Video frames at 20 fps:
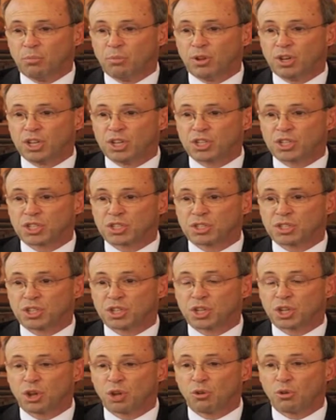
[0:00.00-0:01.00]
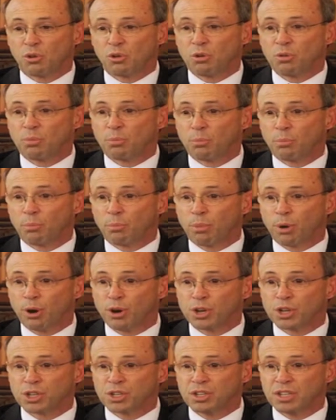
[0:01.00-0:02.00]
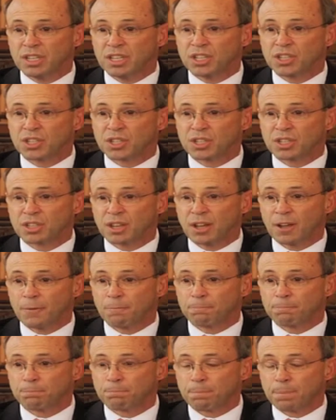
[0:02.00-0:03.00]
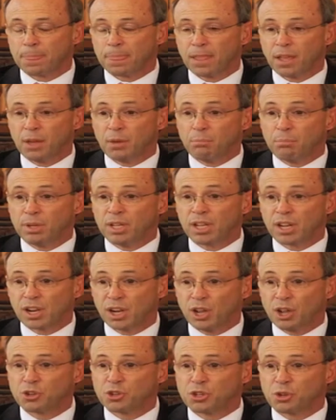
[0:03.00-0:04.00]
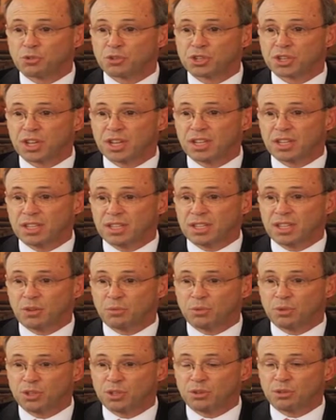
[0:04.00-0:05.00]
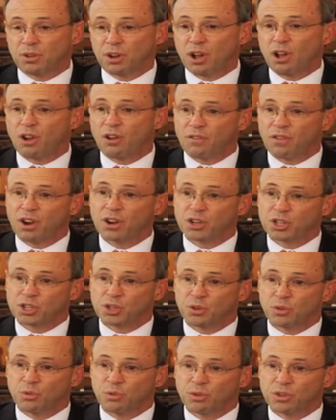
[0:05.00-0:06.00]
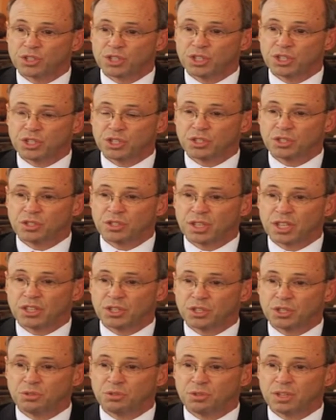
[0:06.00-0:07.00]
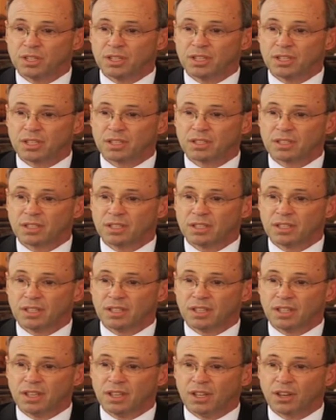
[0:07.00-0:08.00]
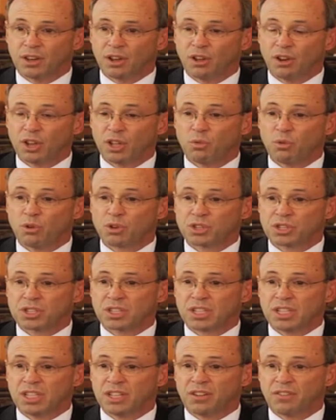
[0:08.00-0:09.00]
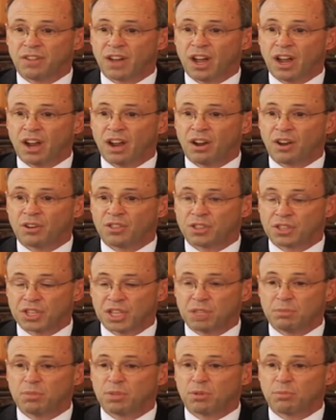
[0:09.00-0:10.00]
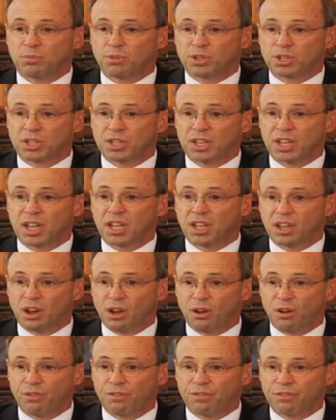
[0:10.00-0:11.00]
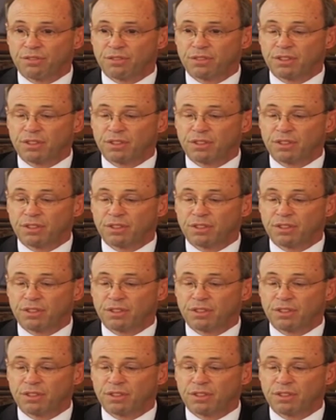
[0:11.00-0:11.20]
but it's the total person. It's um, being closed on Sunday that we do in all of our stores. That's that's unique, and um, he wants to give our the team members a day off